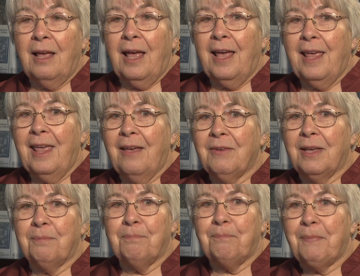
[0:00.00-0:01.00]
I have
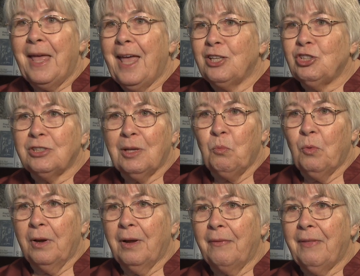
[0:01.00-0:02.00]
a badge
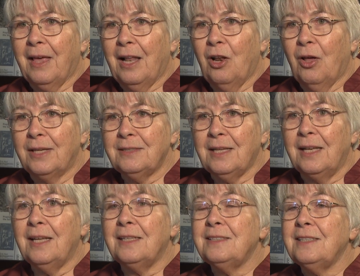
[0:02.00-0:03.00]
somewhere, I think I lost it.
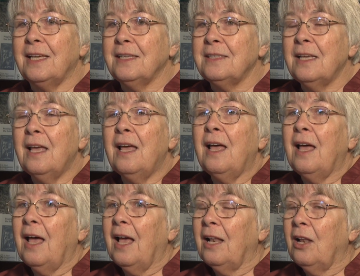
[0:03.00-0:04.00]
It says,
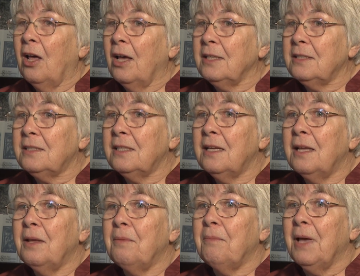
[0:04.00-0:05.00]
I lost
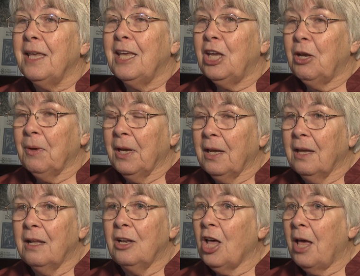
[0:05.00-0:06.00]
my hearing,
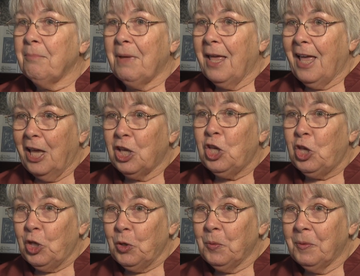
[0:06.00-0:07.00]
not my
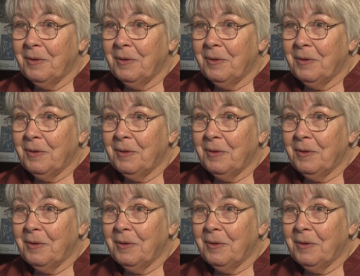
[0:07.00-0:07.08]
IQ.